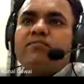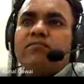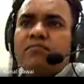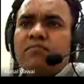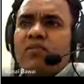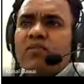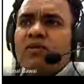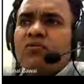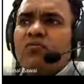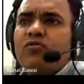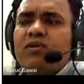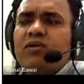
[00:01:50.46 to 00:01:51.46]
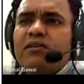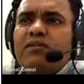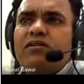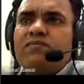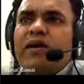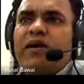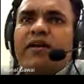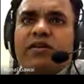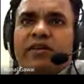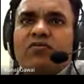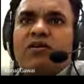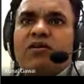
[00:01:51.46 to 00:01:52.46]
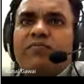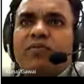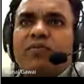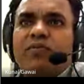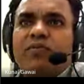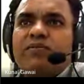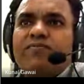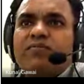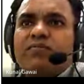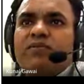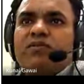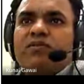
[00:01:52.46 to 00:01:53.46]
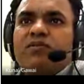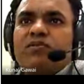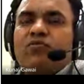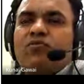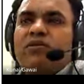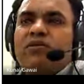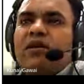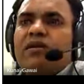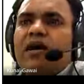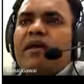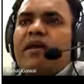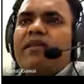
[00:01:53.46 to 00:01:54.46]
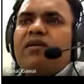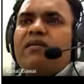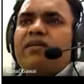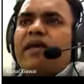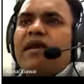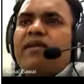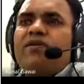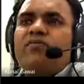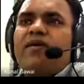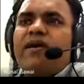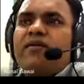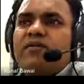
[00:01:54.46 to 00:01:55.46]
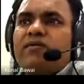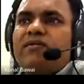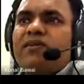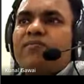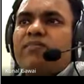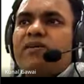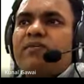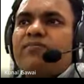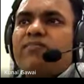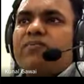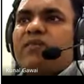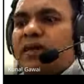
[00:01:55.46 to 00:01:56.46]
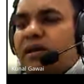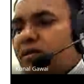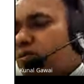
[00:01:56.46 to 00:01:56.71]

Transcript: those are highly reactive and unstable, and there are chances of their losses